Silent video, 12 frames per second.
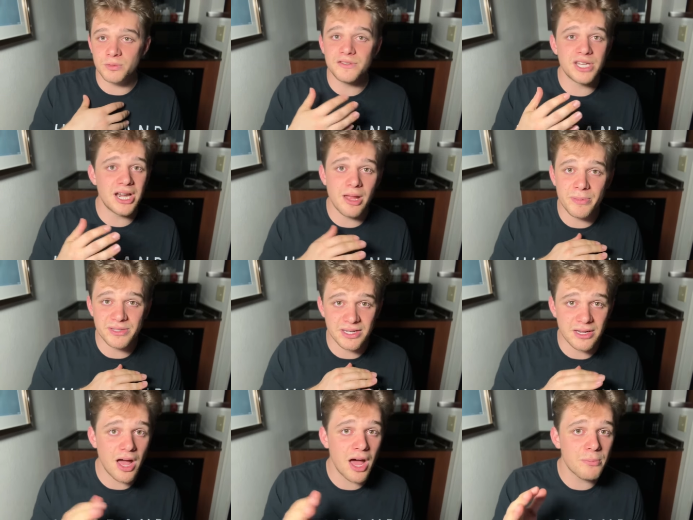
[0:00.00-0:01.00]
We set it up as a
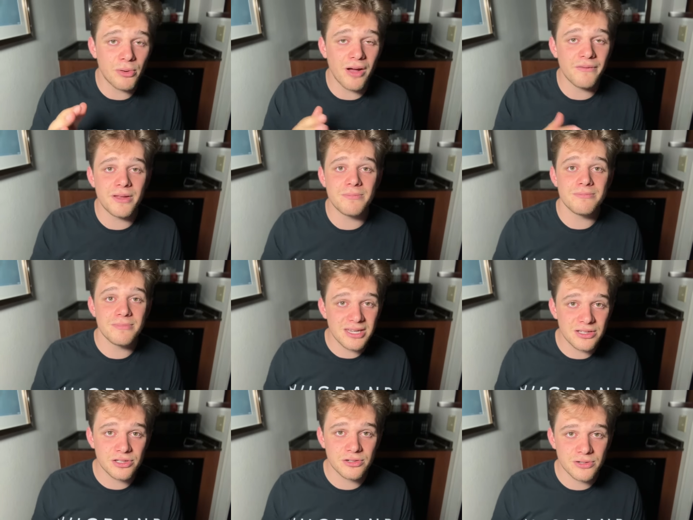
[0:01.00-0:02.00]
nonprofit
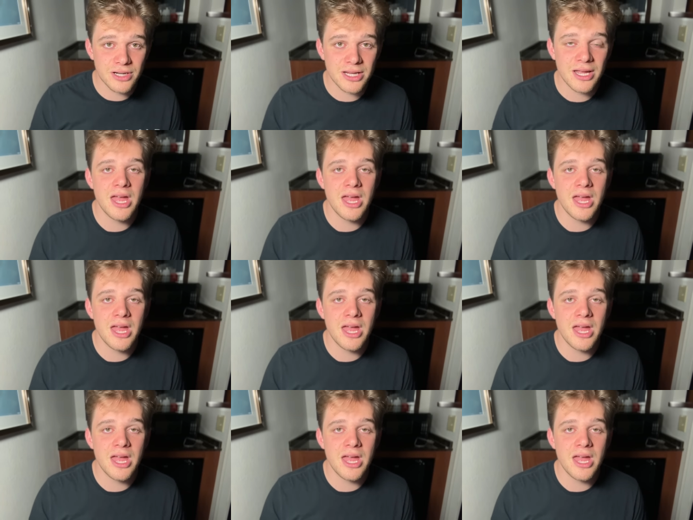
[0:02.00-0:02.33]
ministry